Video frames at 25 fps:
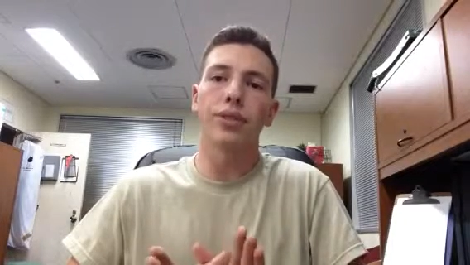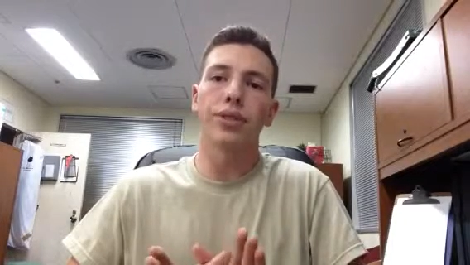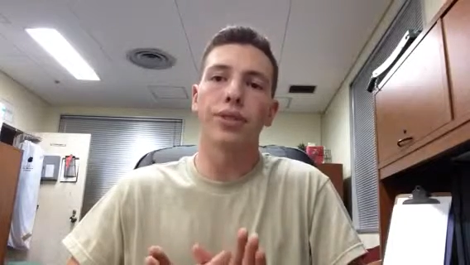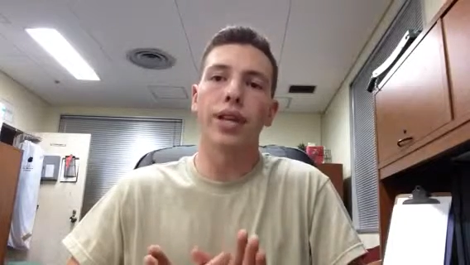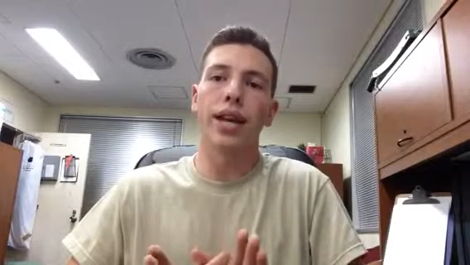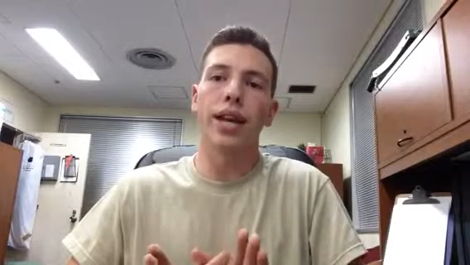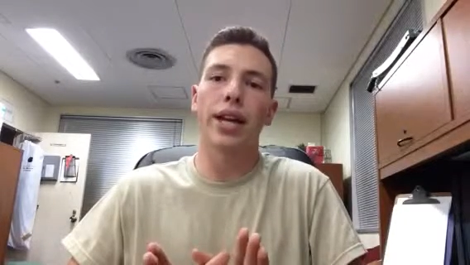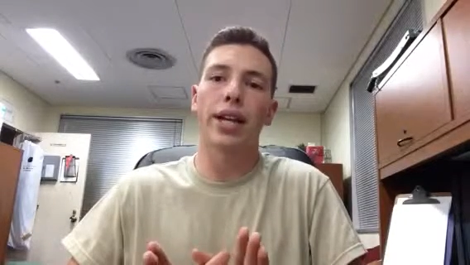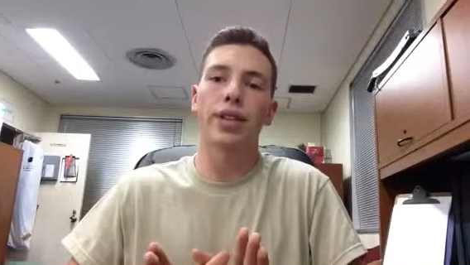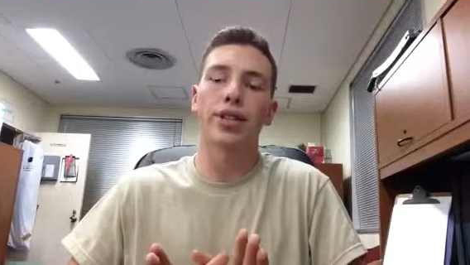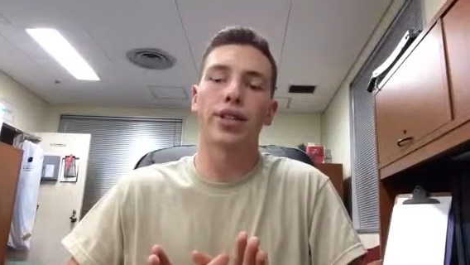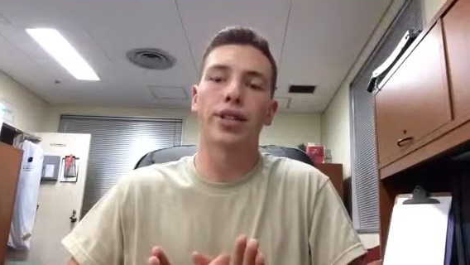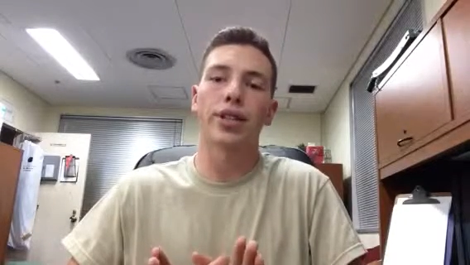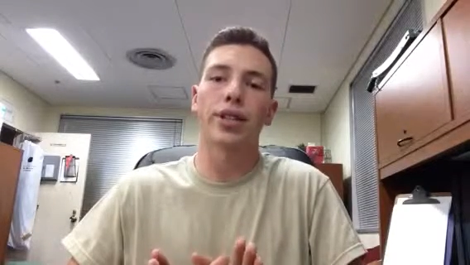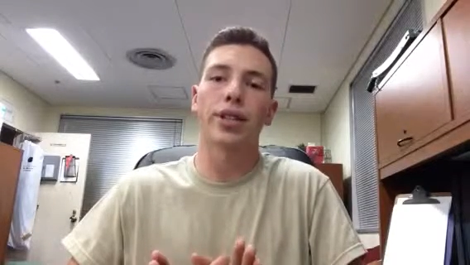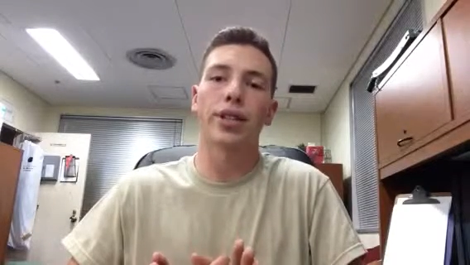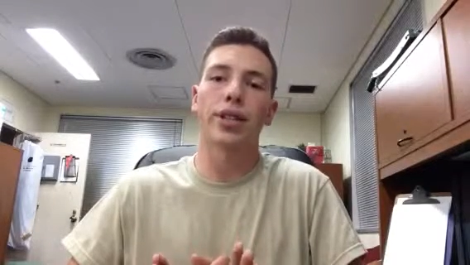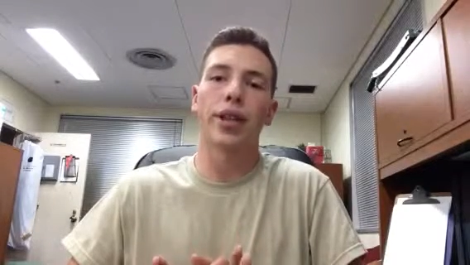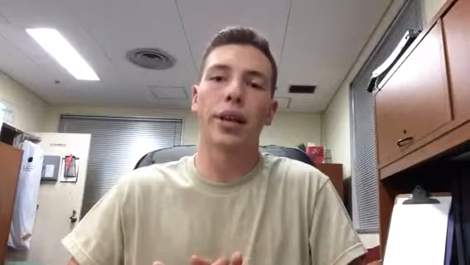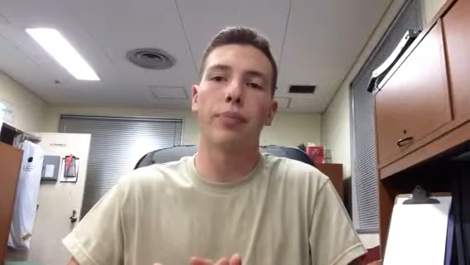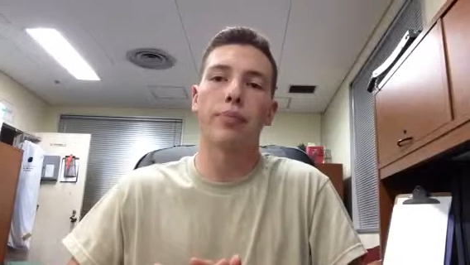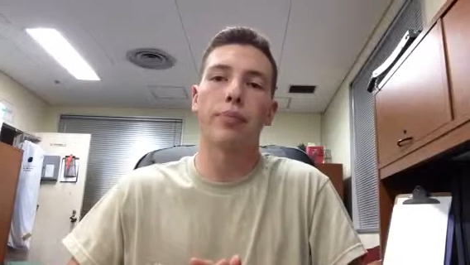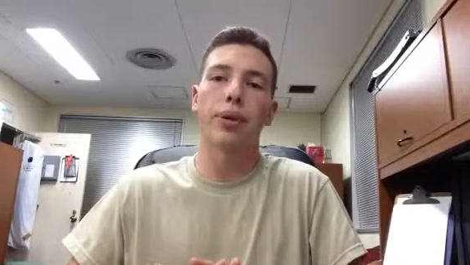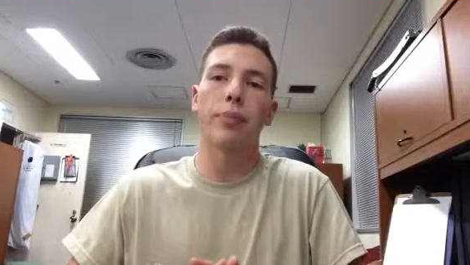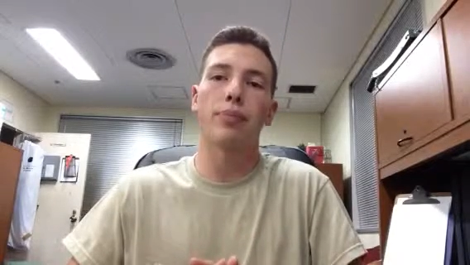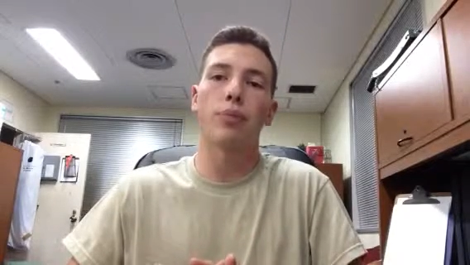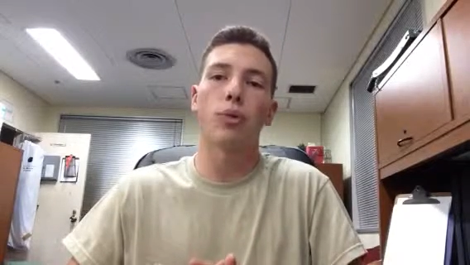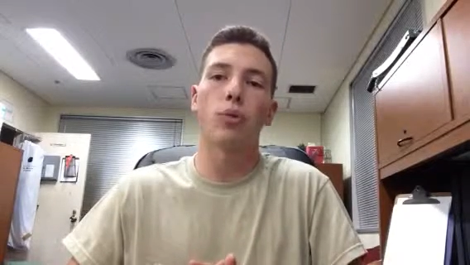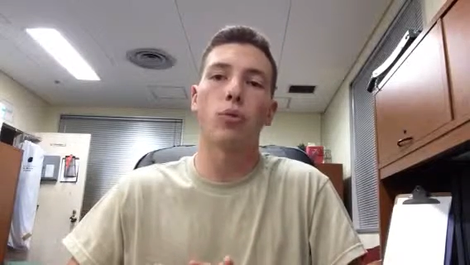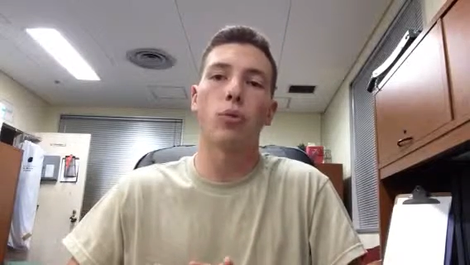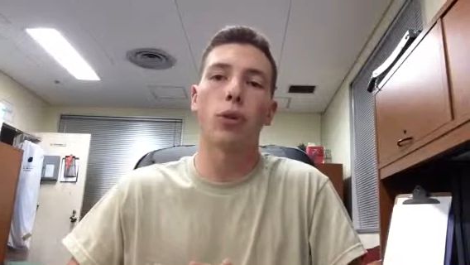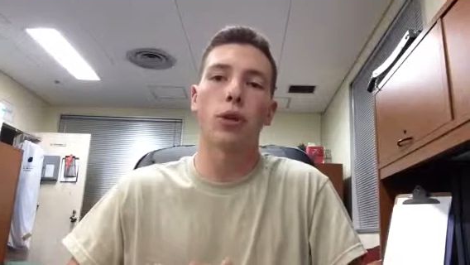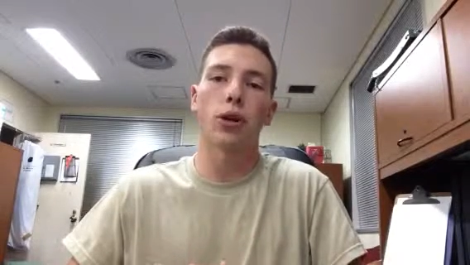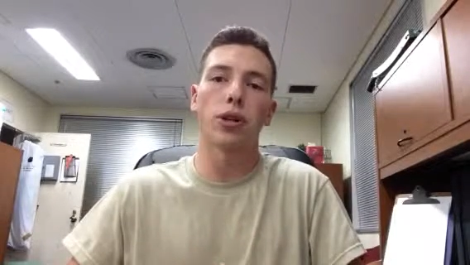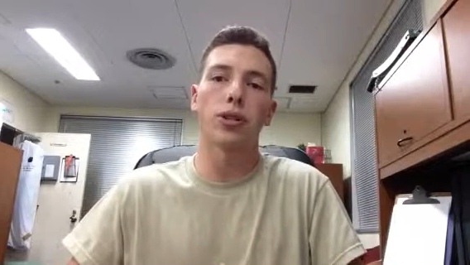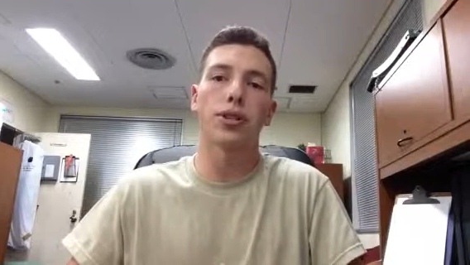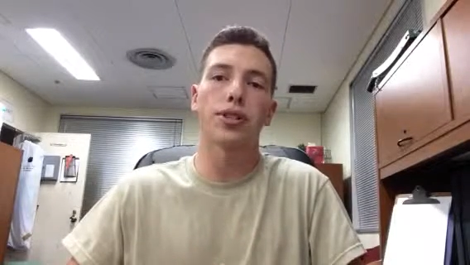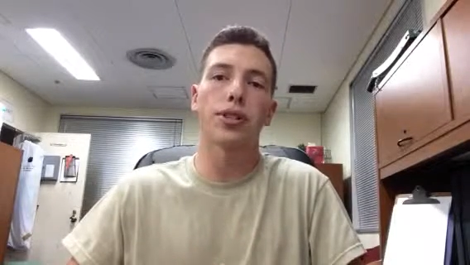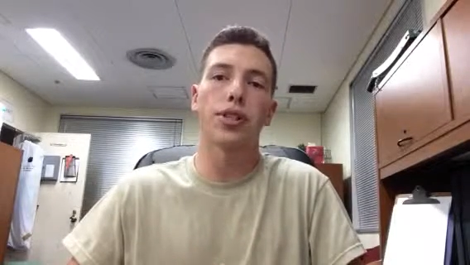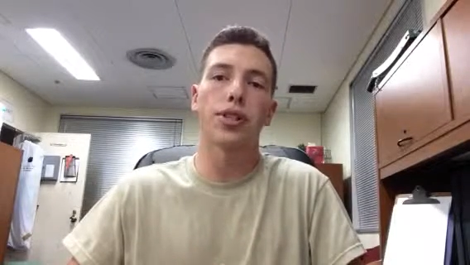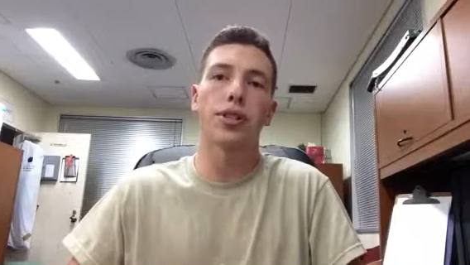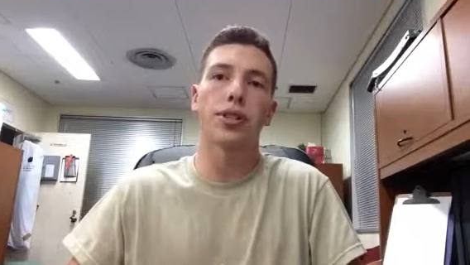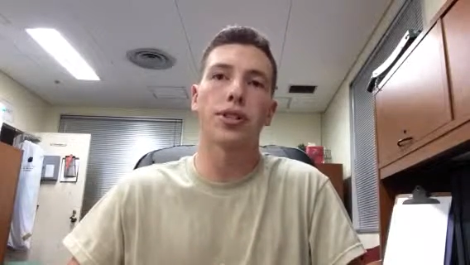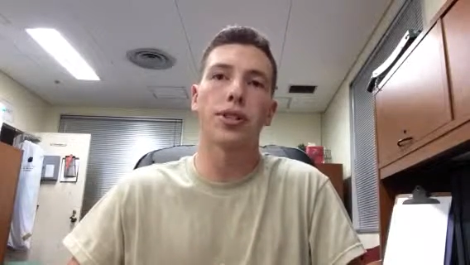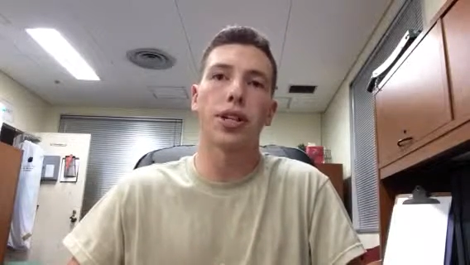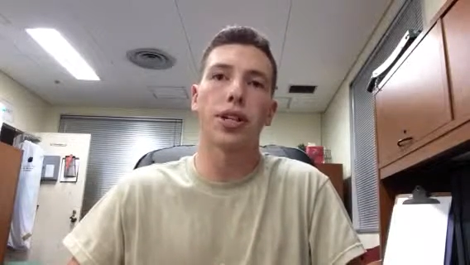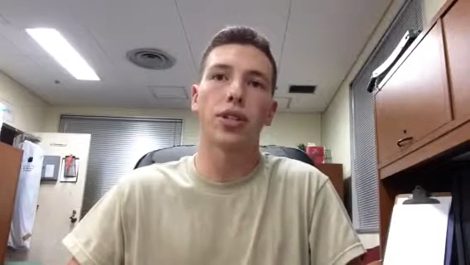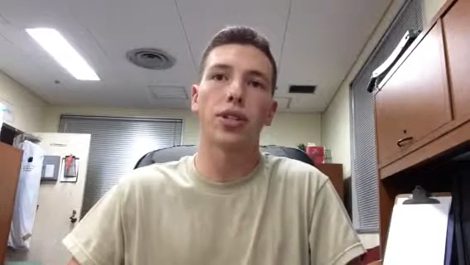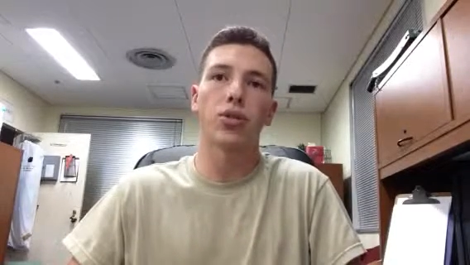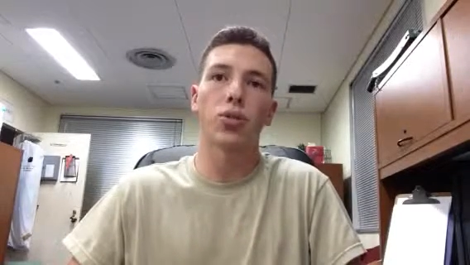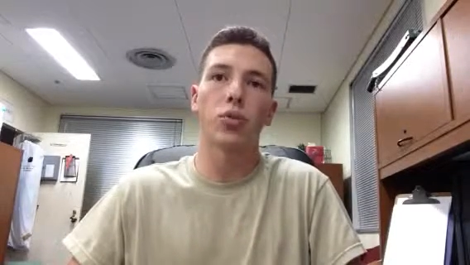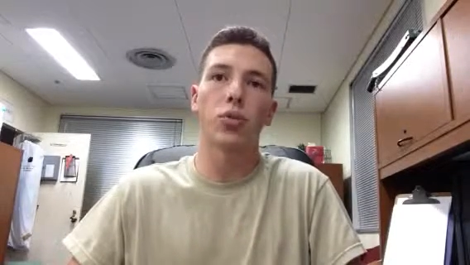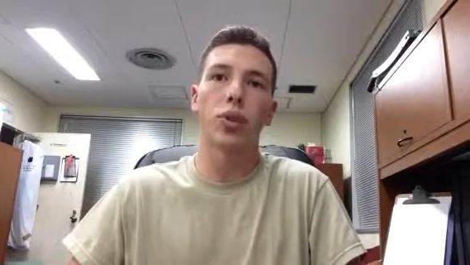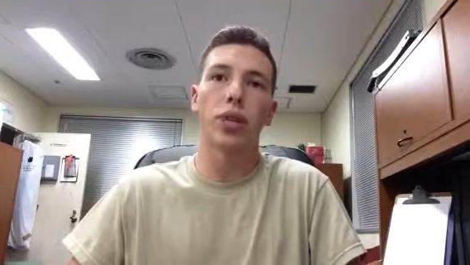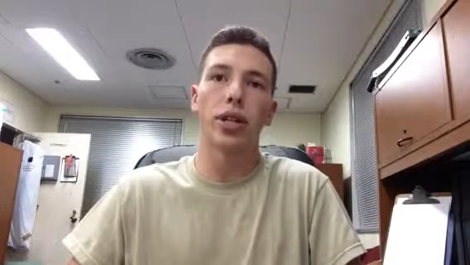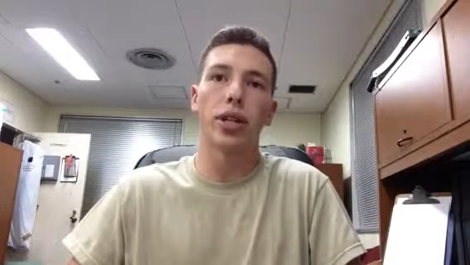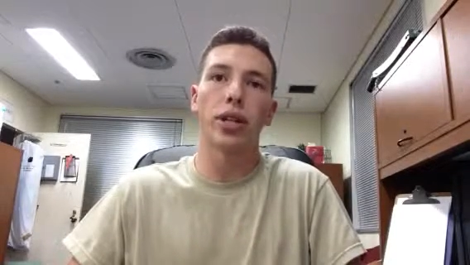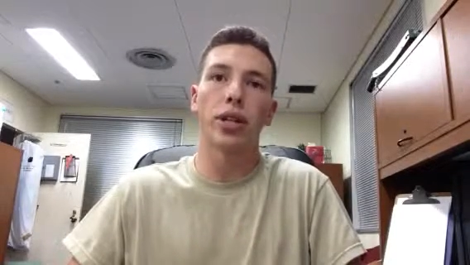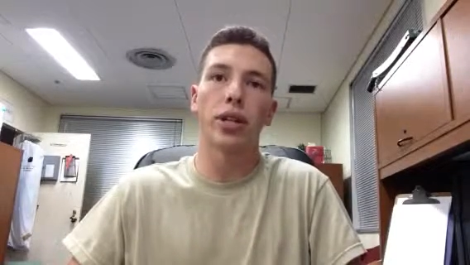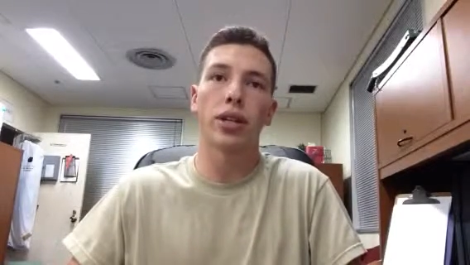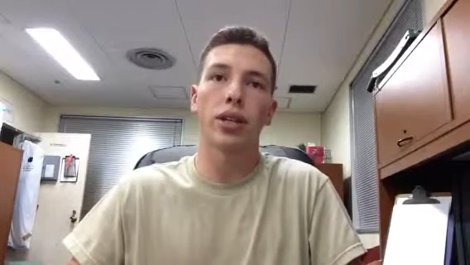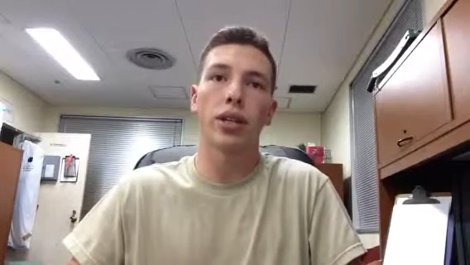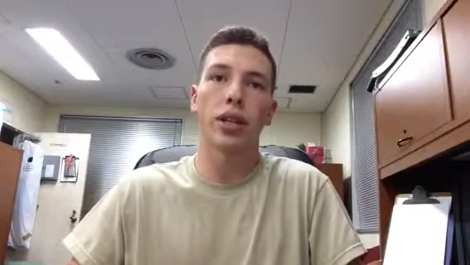was actually that people worked 6 days a week.